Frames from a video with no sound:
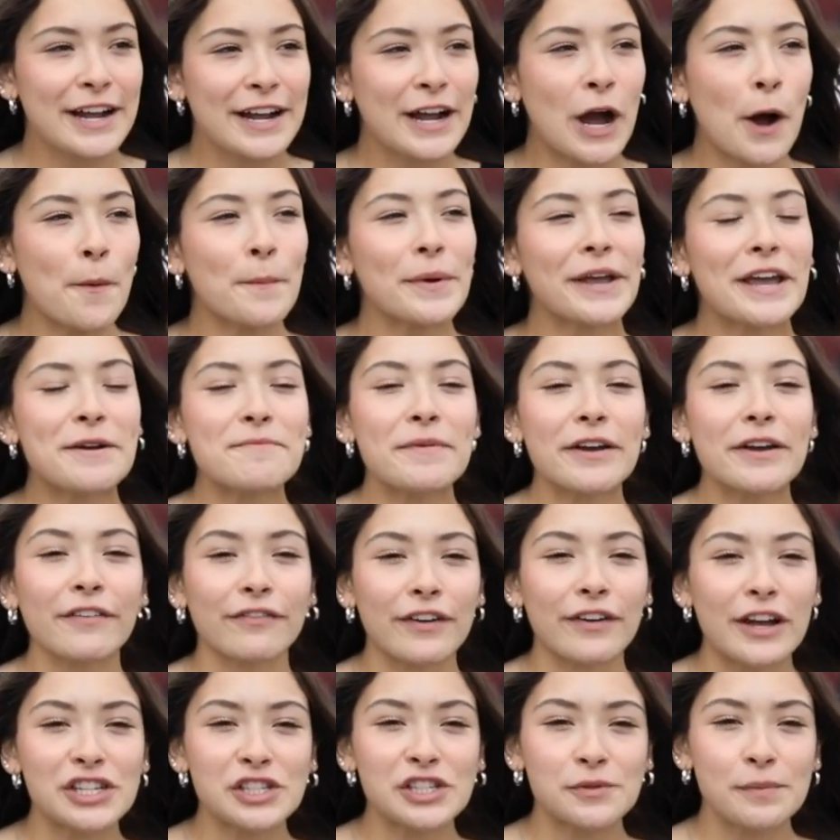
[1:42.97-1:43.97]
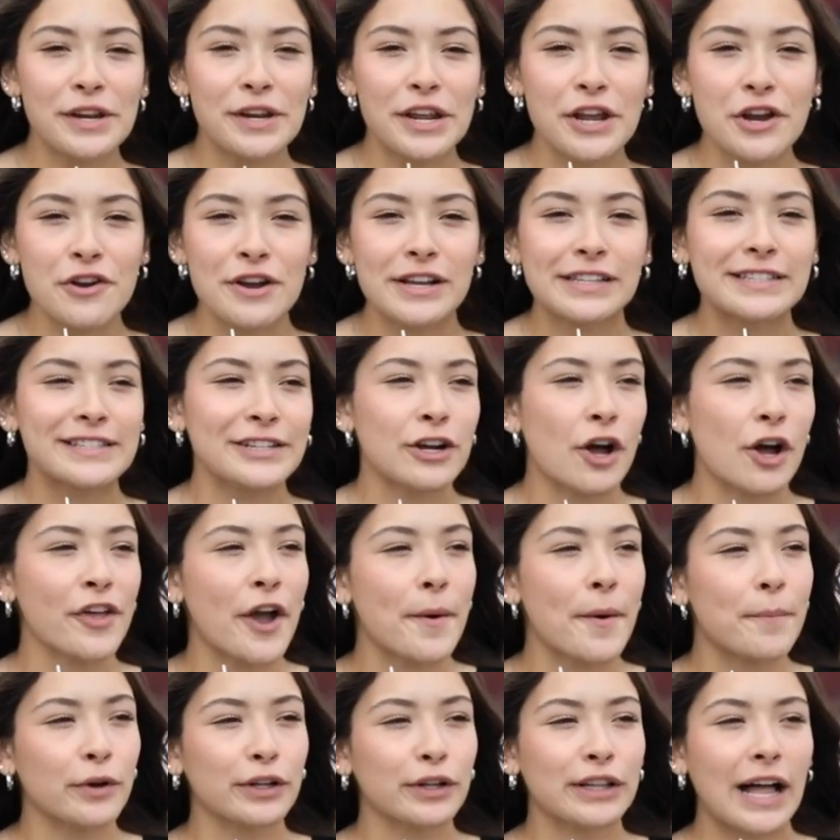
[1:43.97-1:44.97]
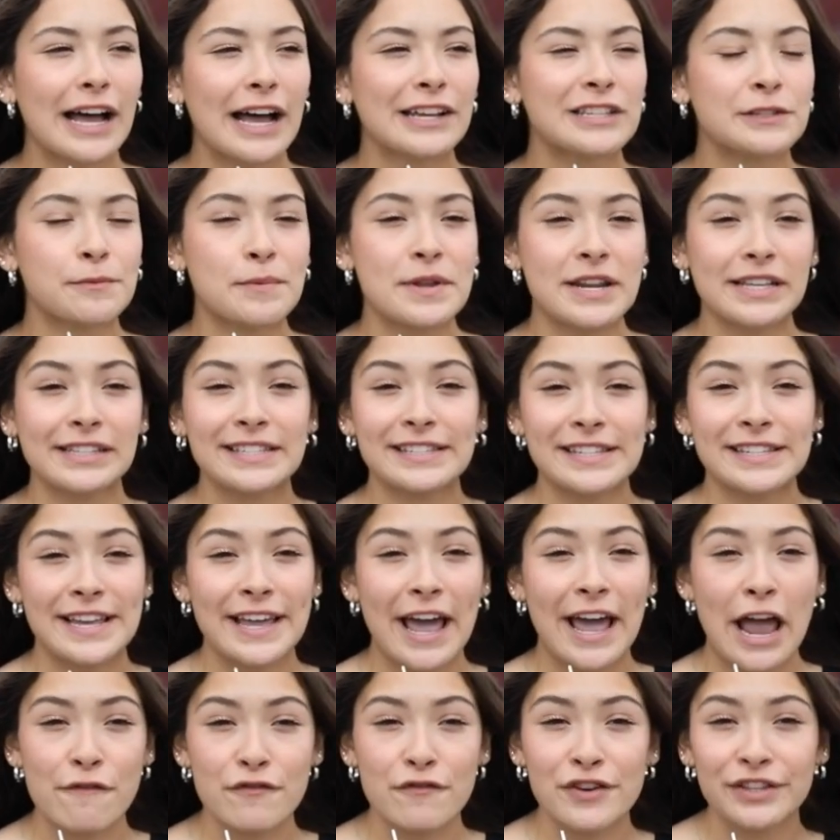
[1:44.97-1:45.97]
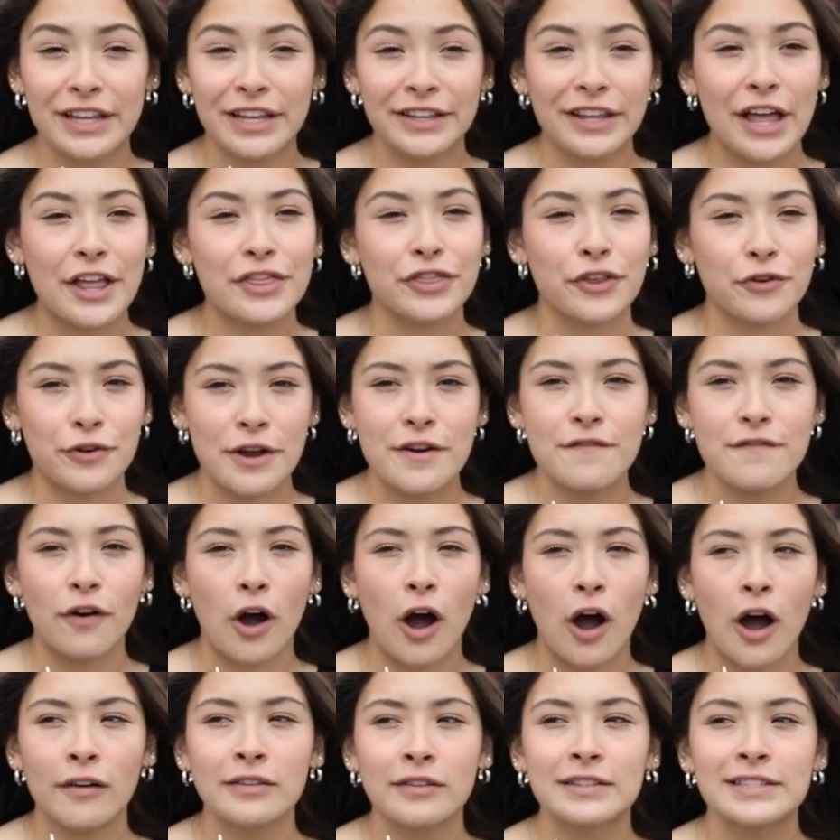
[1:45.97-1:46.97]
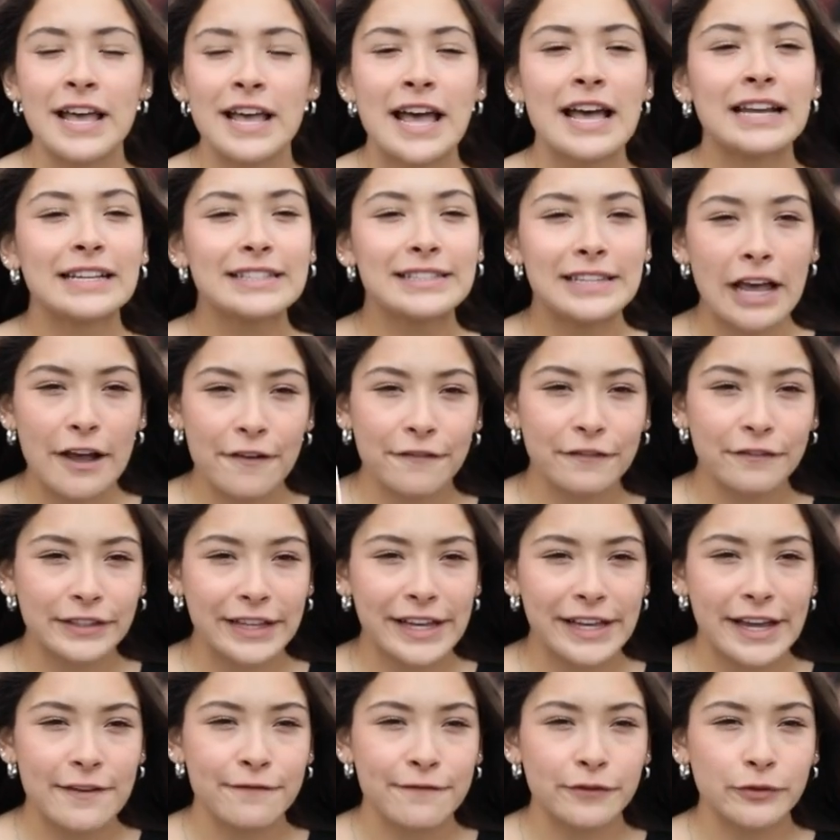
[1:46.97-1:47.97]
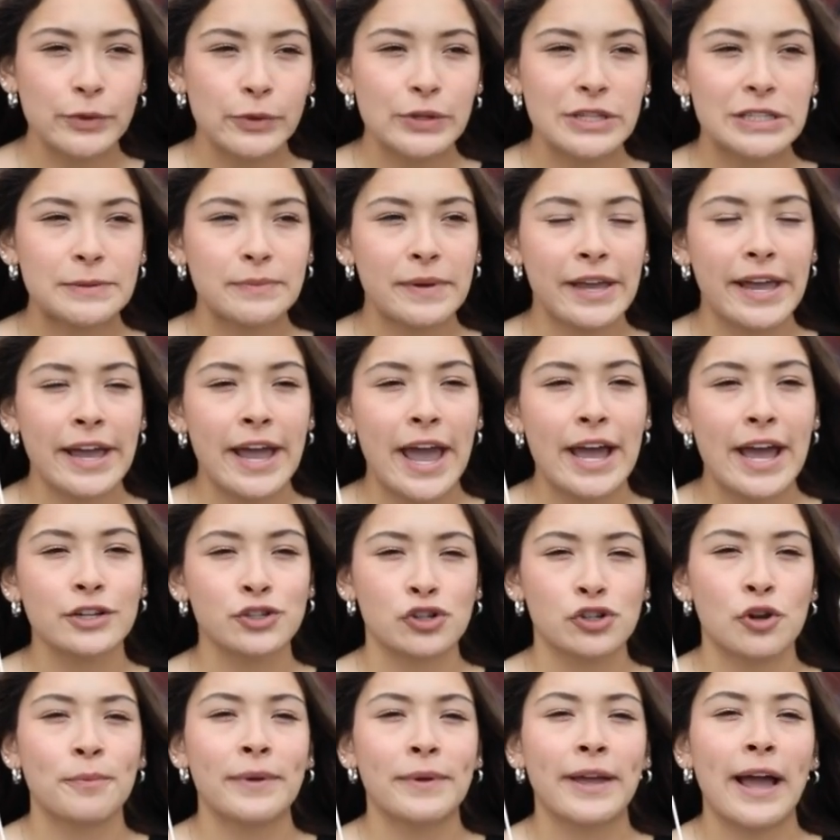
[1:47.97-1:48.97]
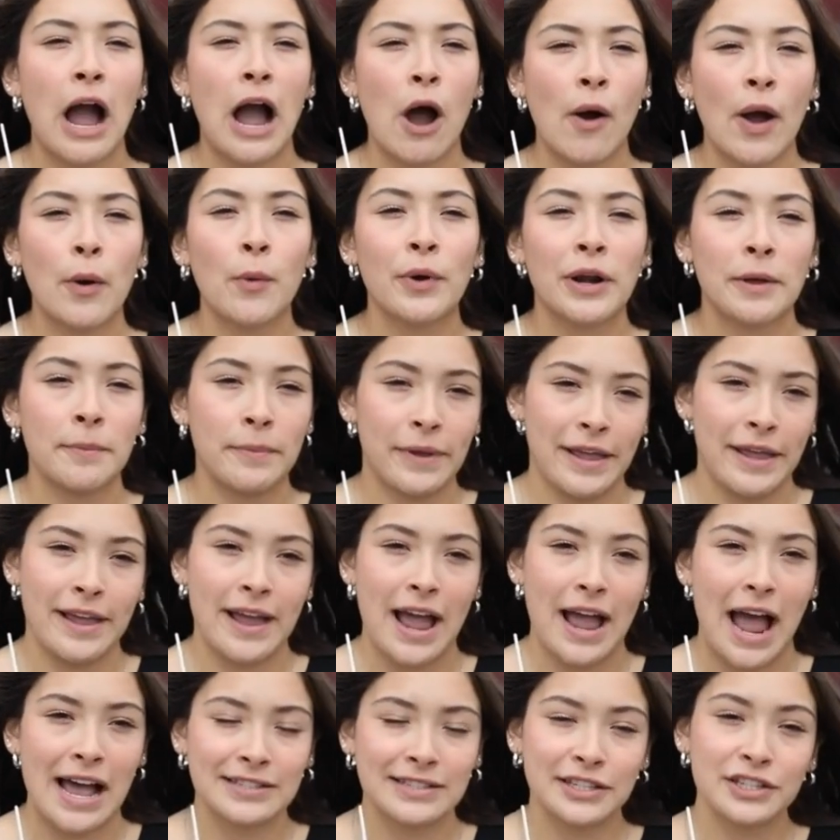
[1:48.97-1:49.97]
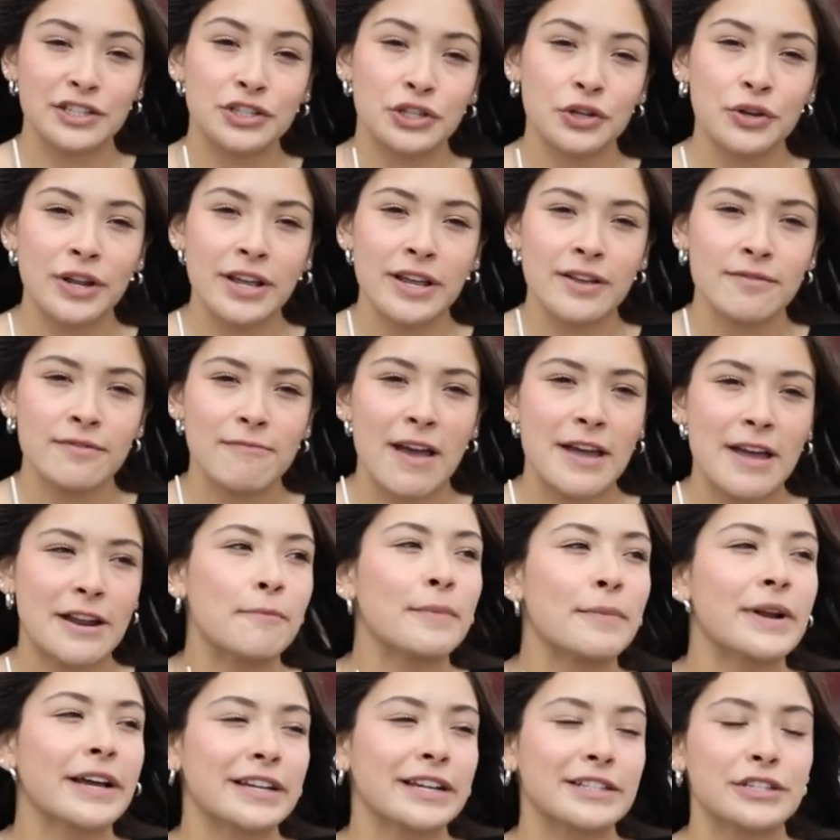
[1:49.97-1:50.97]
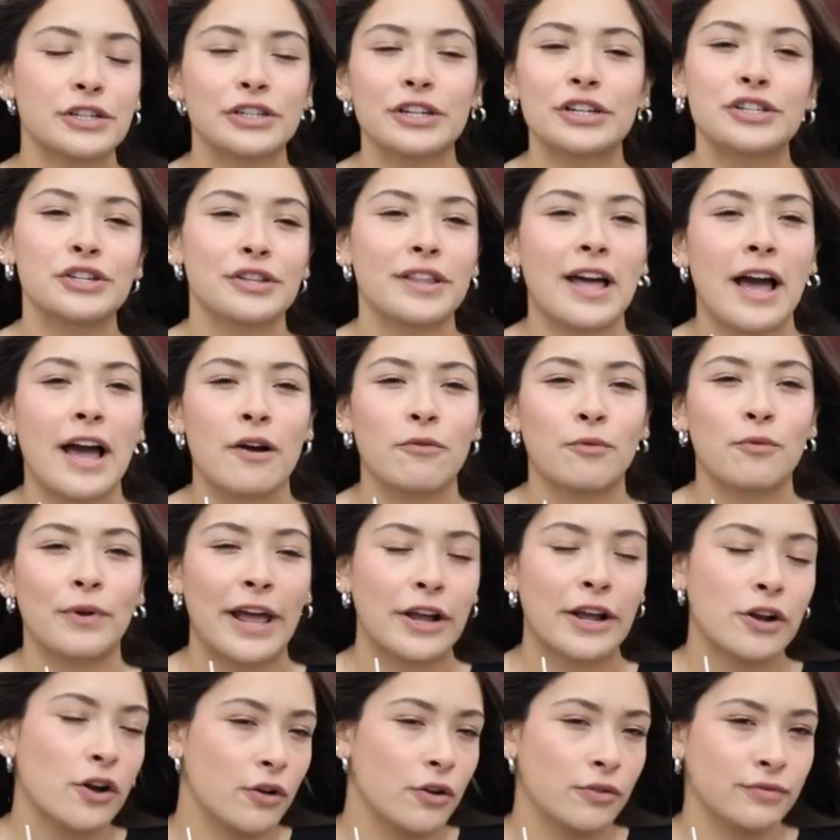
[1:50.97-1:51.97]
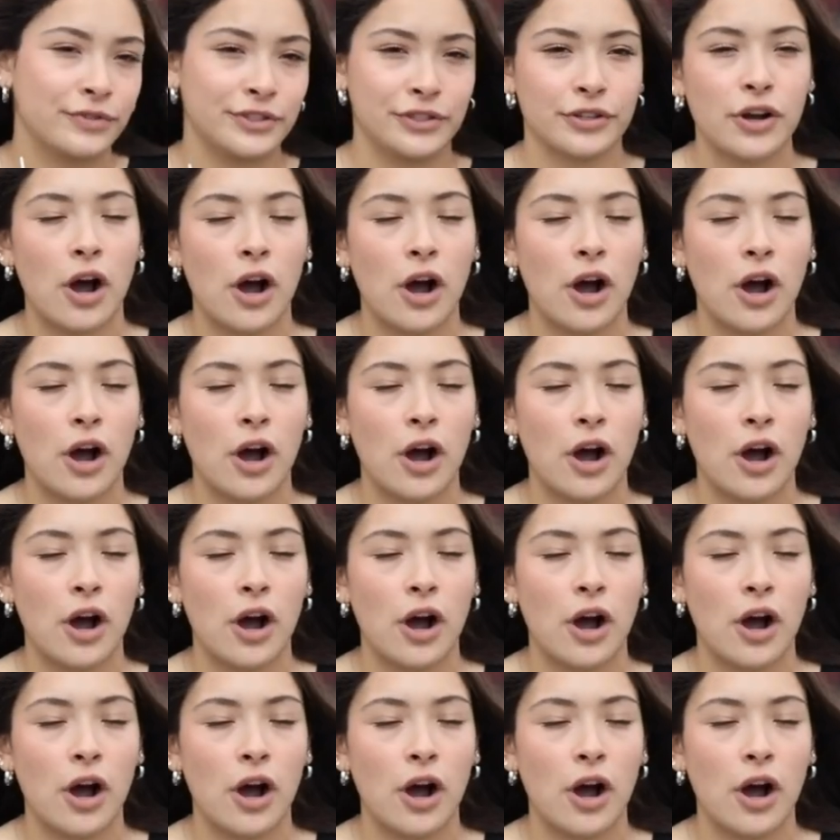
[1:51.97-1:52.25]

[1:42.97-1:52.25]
Coming in my freshman year and seeing all the upperclassmen and seeing everything that they're involved definitely influenced me and showed me how I want to be as a student and I'm going to continue to do that when I go to